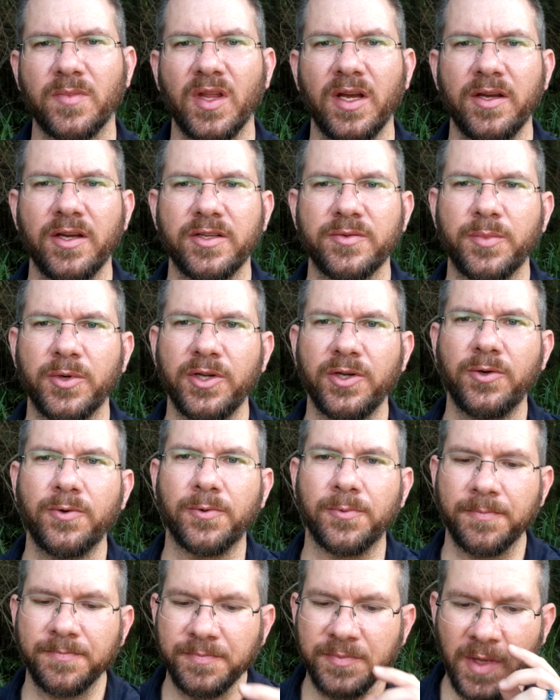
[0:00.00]
It's pretty
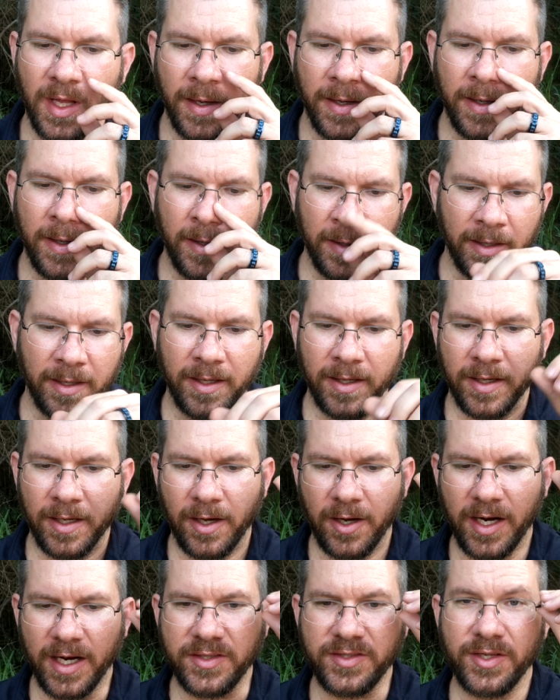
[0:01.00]
cool.
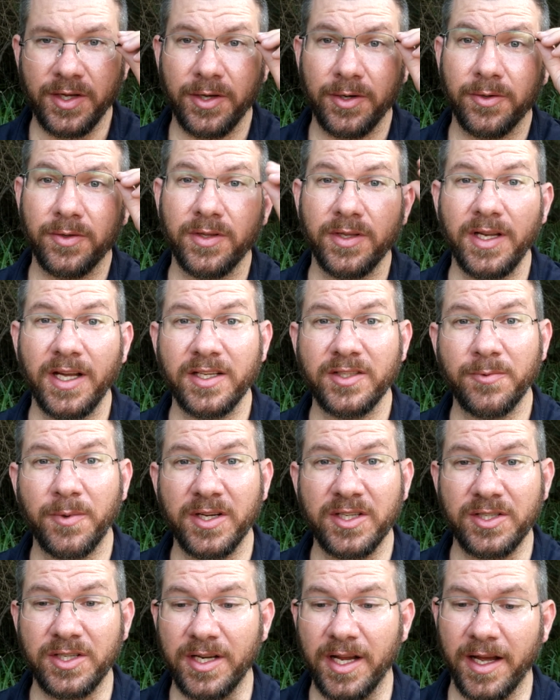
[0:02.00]
All right, so the next
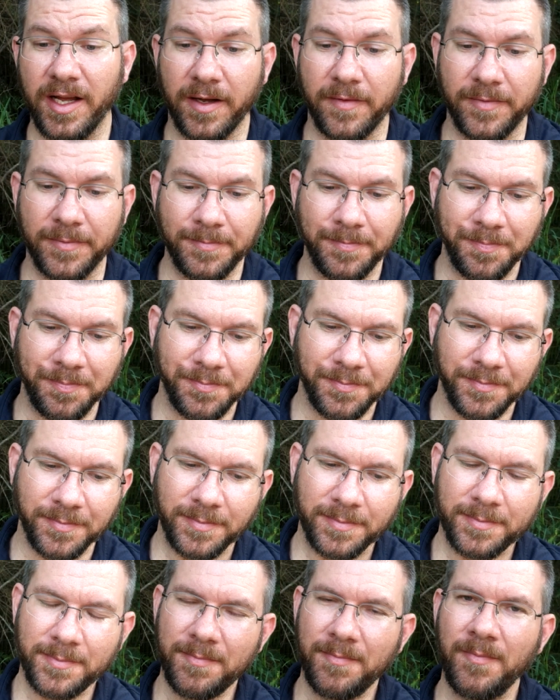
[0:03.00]
question I have.
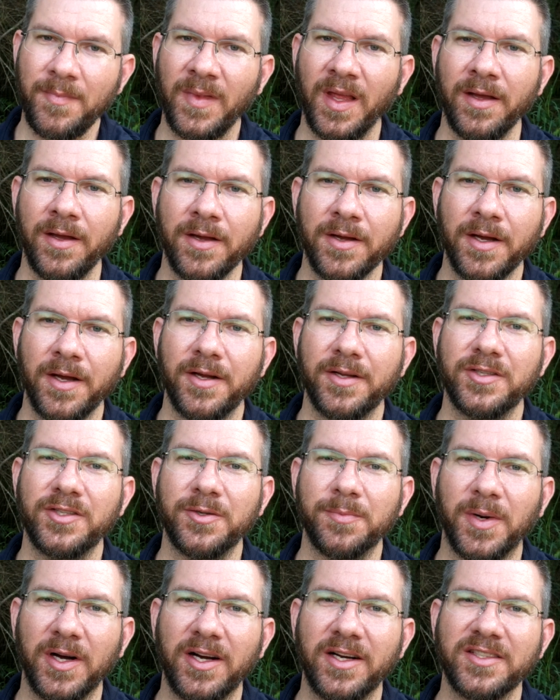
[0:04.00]

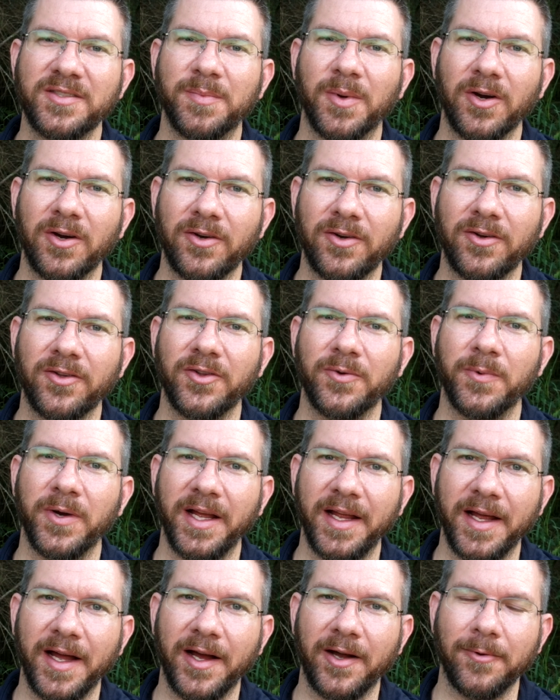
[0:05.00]
Do pods burn on the
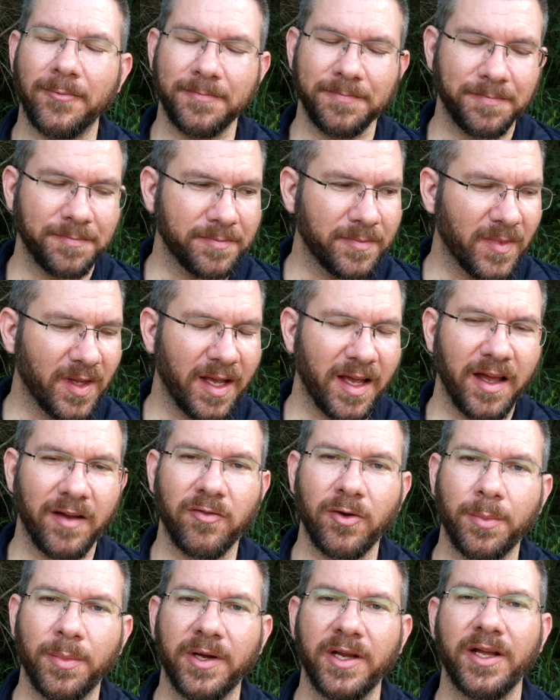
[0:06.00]
way out?
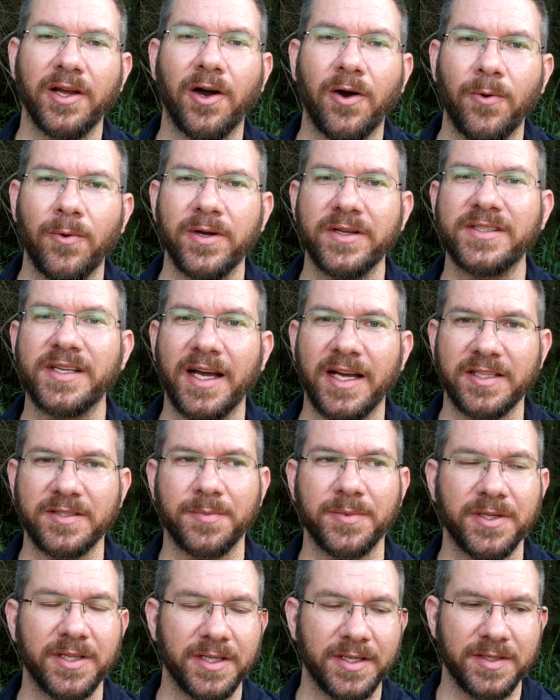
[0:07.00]
Everybody always
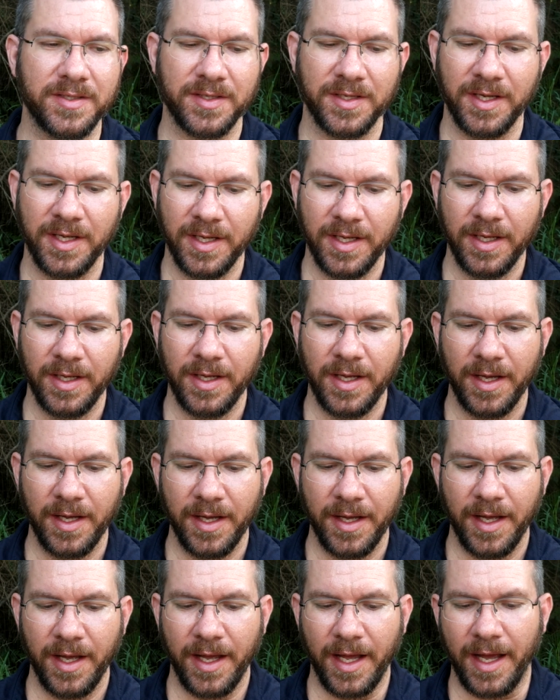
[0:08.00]
asks me this.
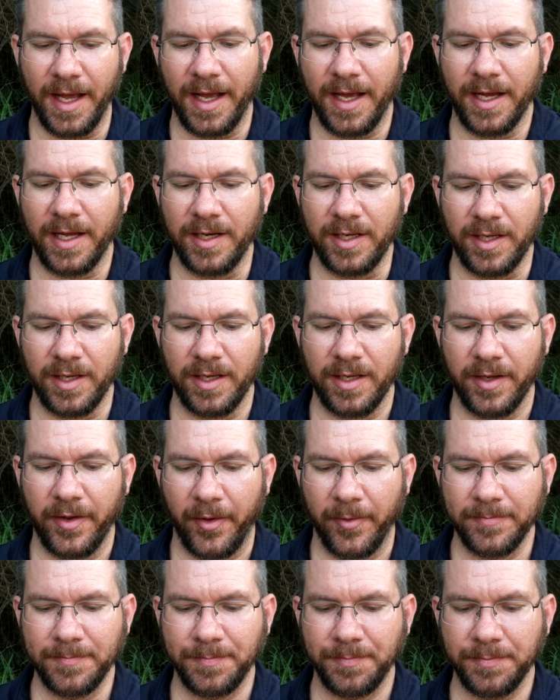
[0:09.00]
And
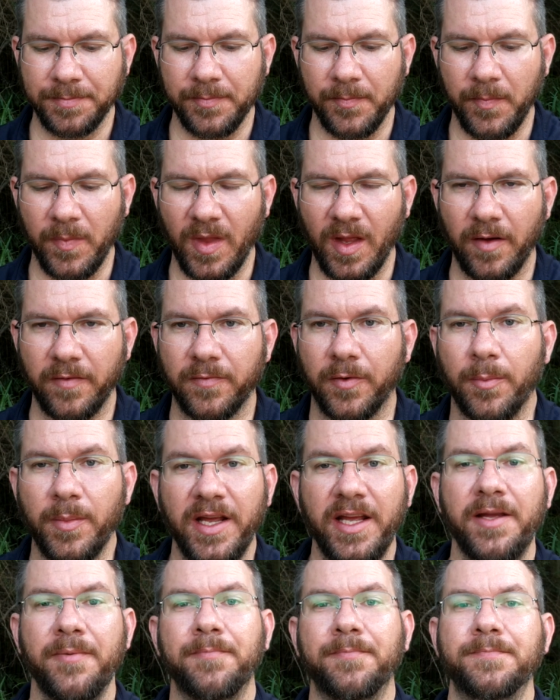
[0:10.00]
for
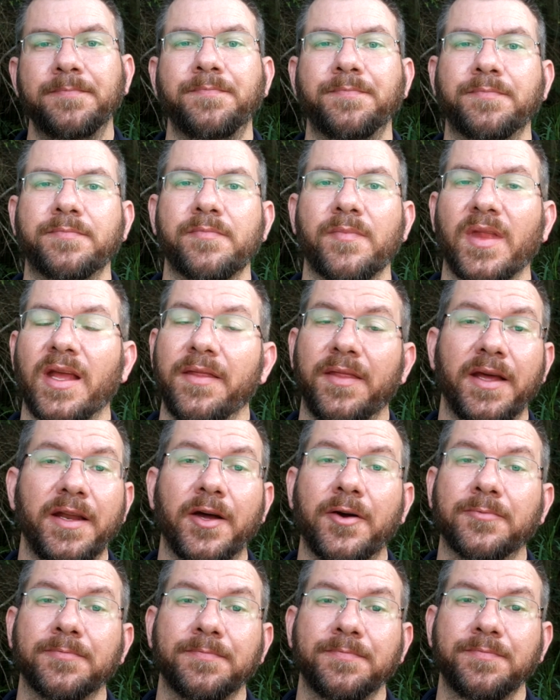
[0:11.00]
me, they
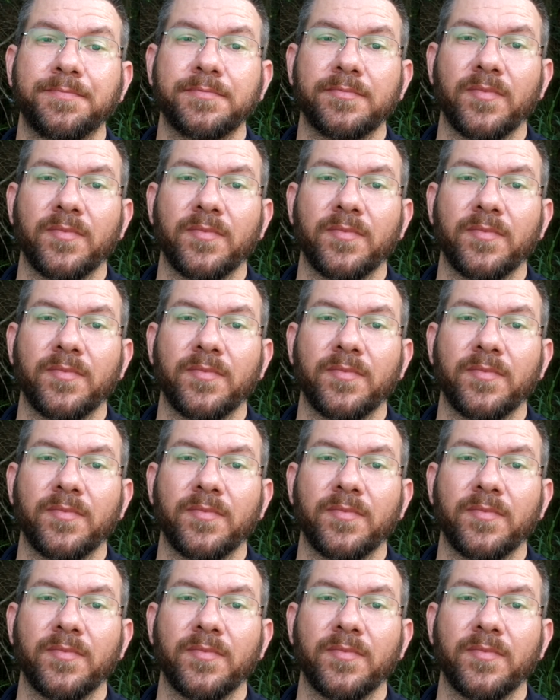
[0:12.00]
don't.